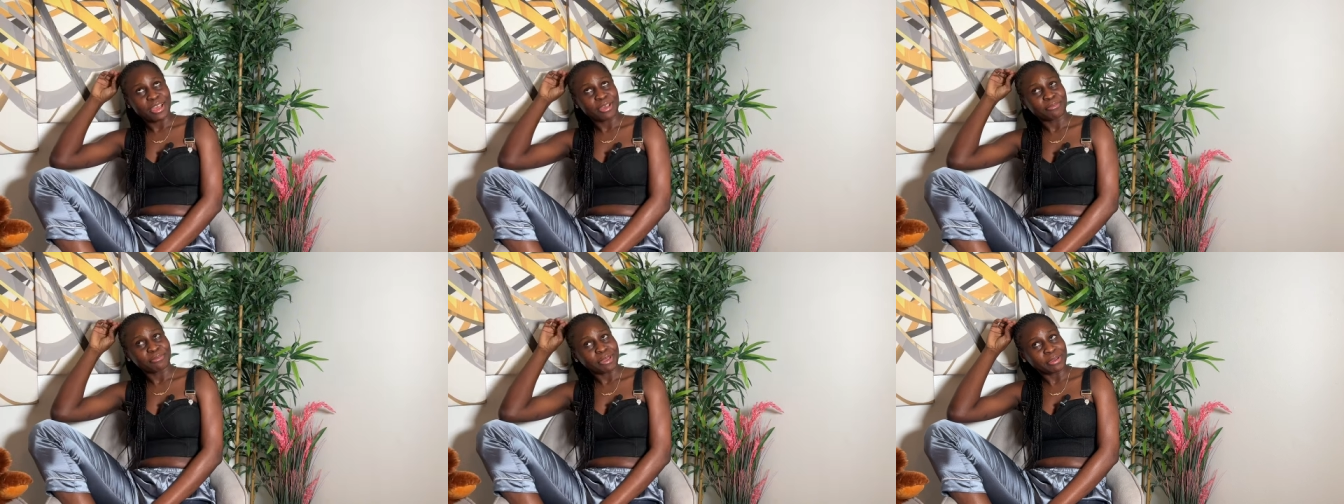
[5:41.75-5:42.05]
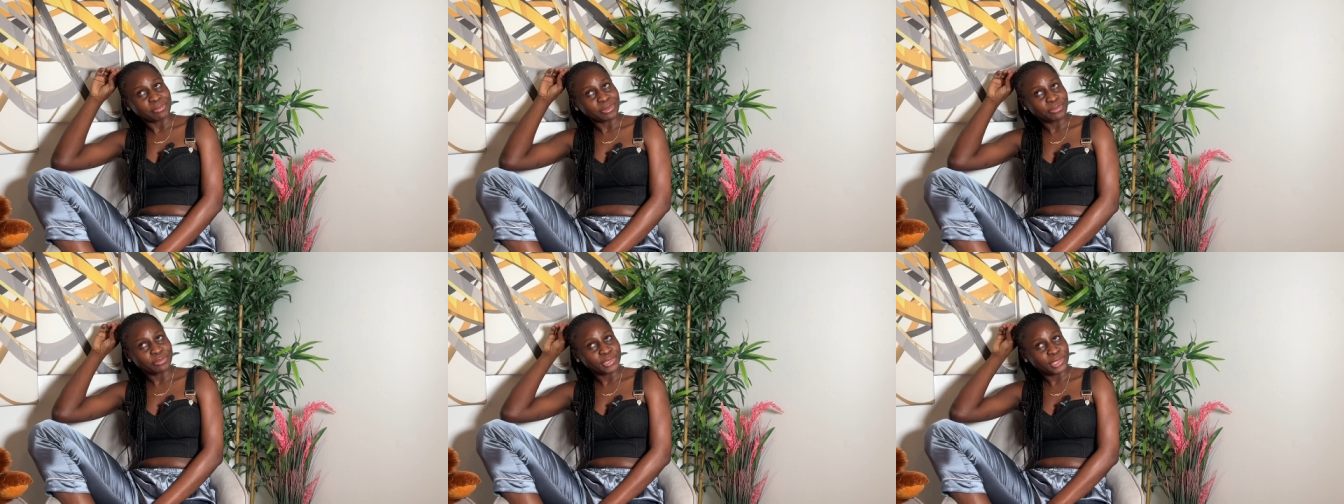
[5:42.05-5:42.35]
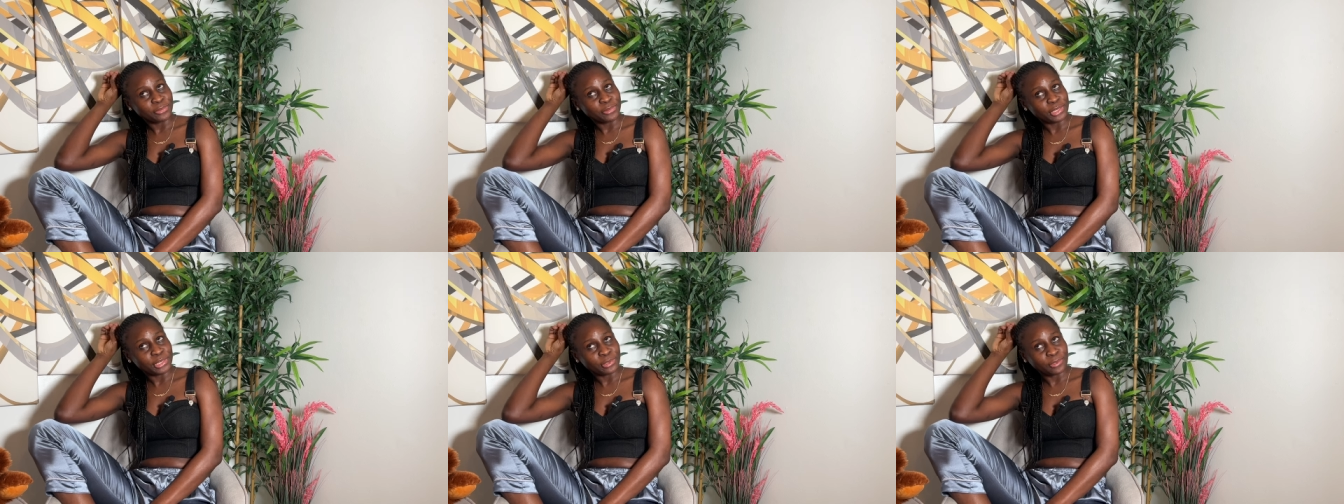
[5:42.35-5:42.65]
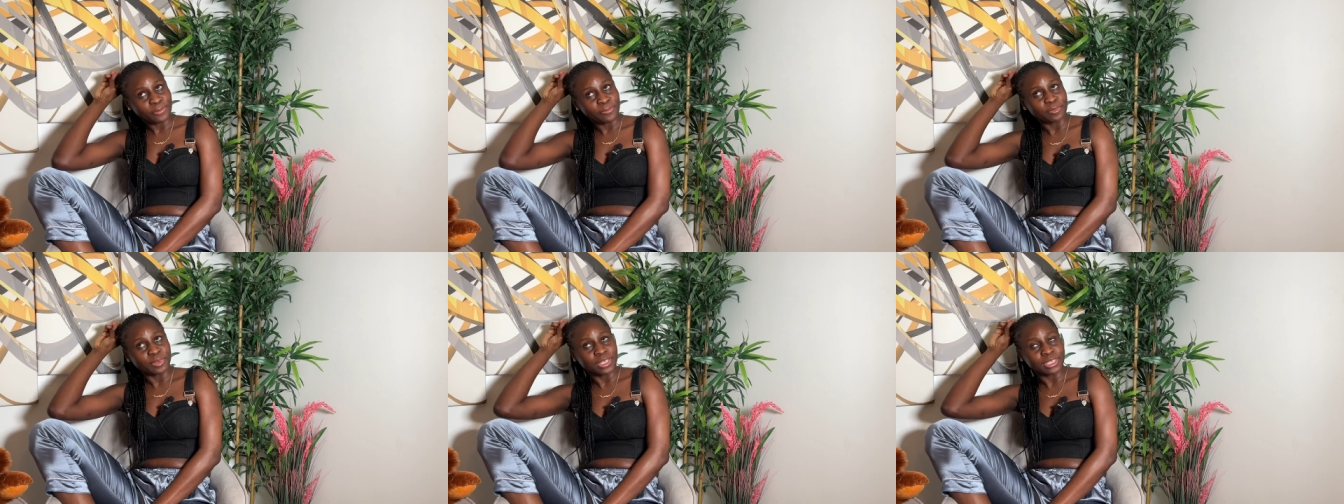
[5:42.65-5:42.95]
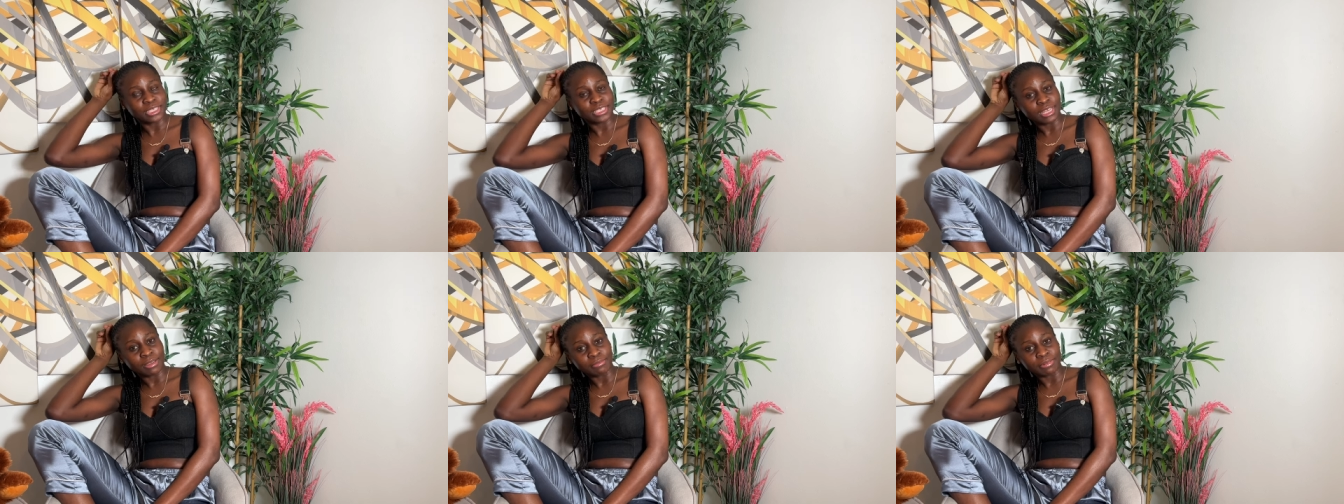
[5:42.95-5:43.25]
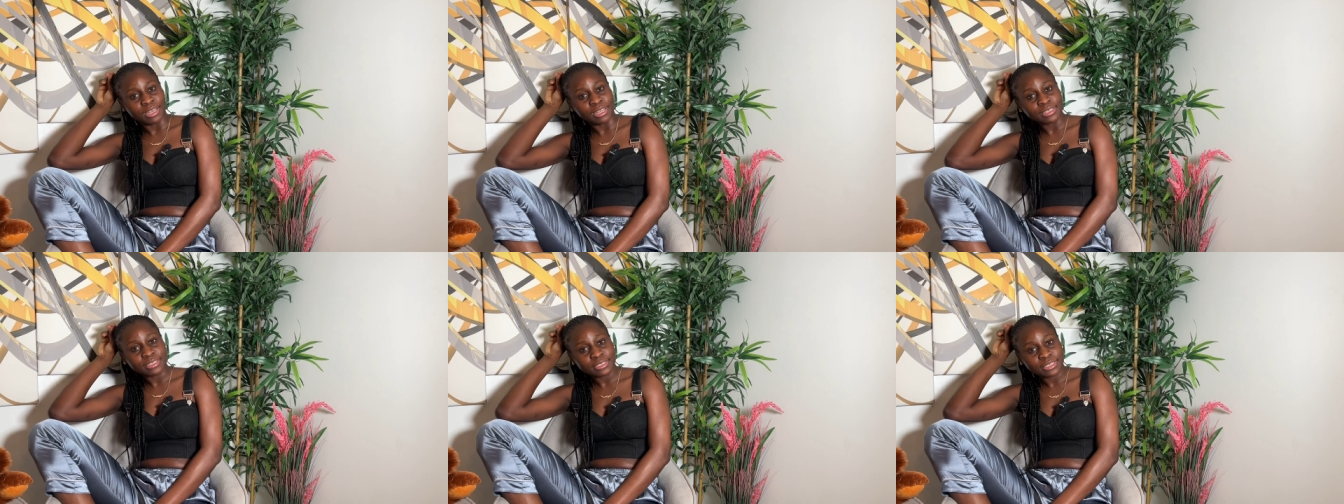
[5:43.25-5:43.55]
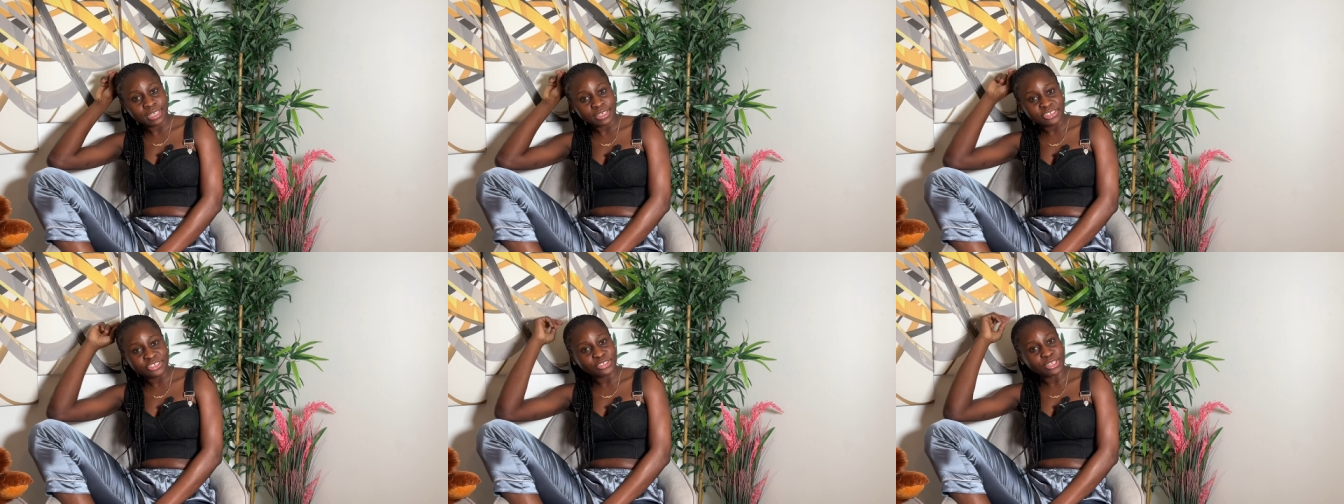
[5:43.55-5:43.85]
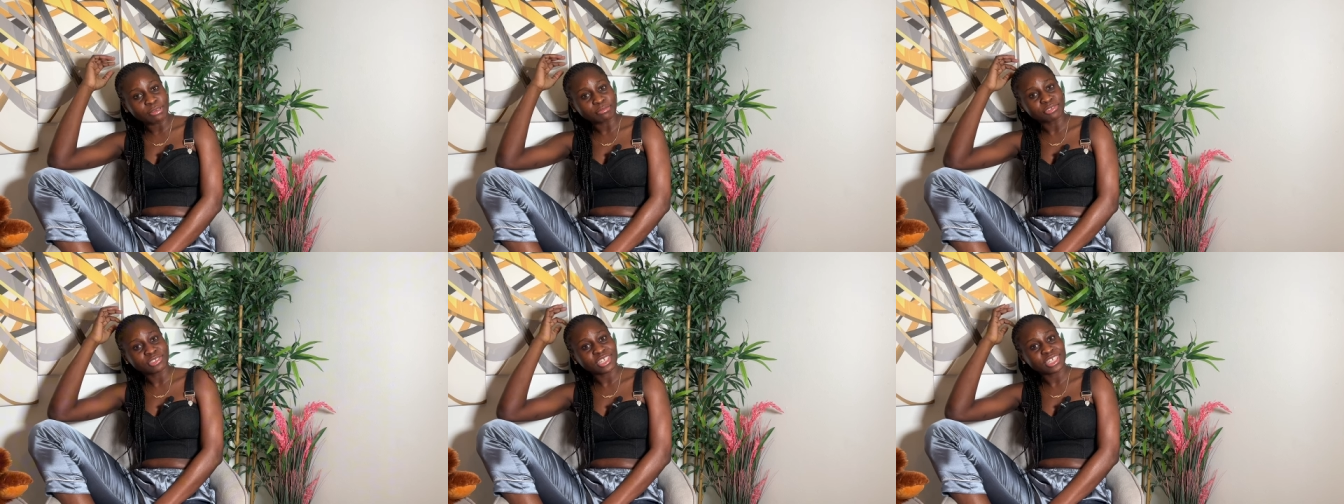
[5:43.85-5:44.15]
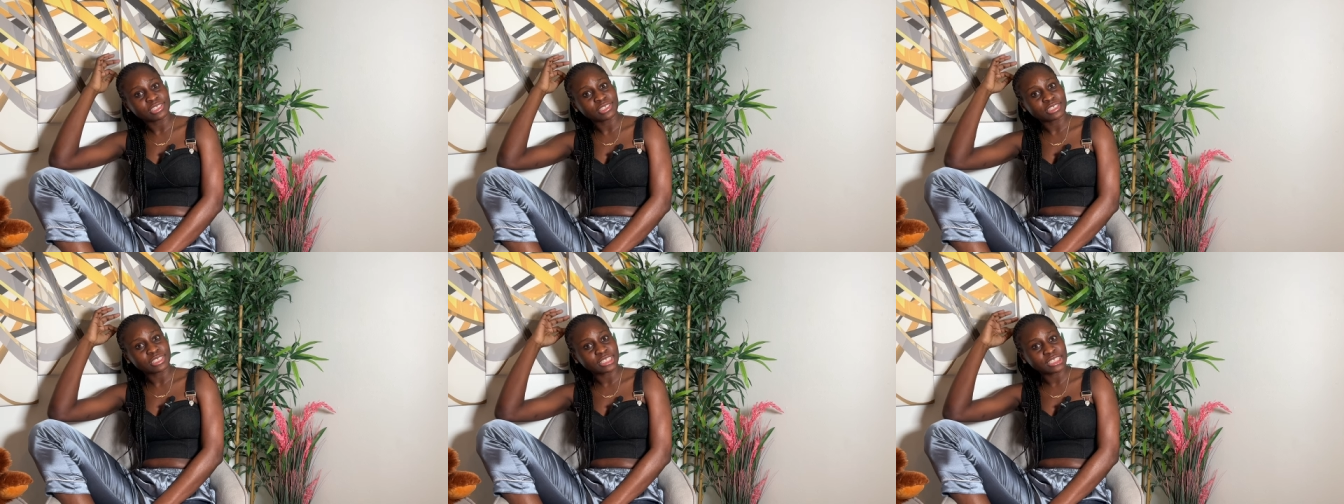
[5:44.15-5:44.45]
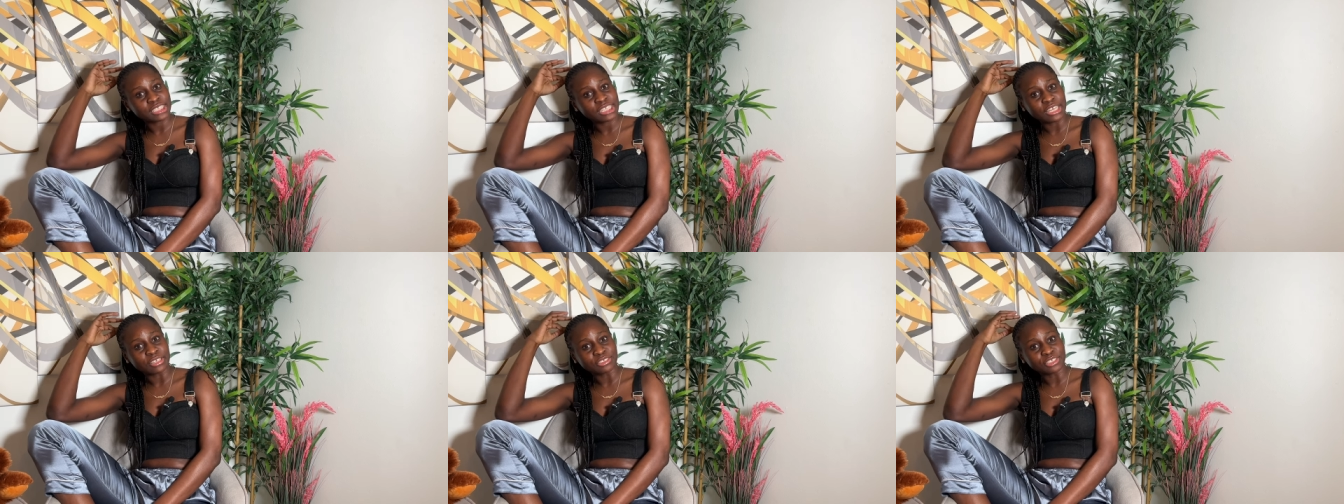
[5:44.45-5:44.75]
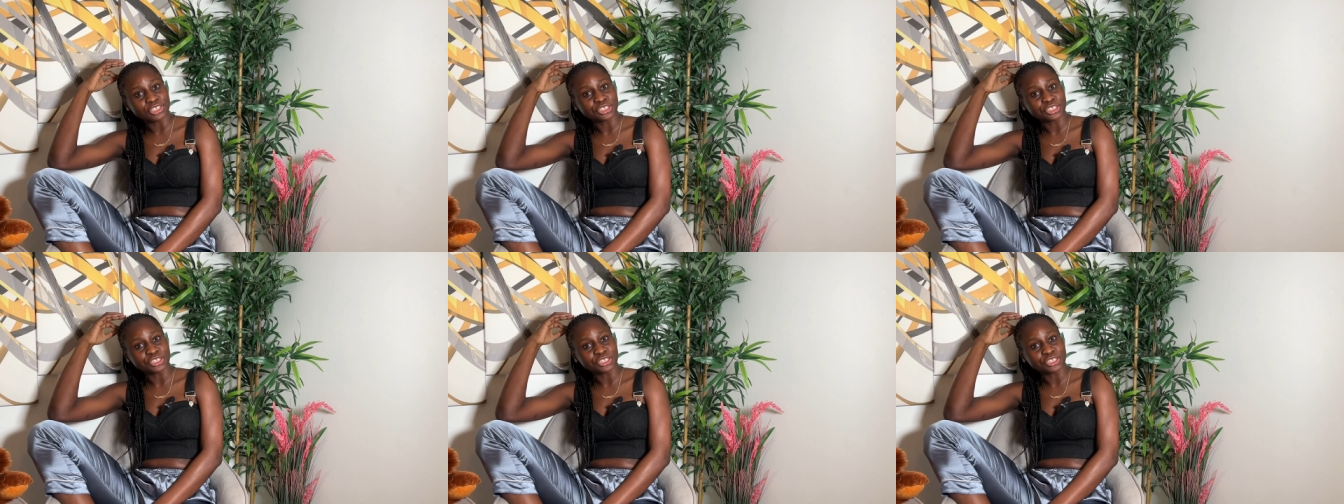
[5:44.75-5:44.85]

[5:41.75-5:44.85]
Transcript: My mom is always complaining I'm lying down, so I'm trying to sit down.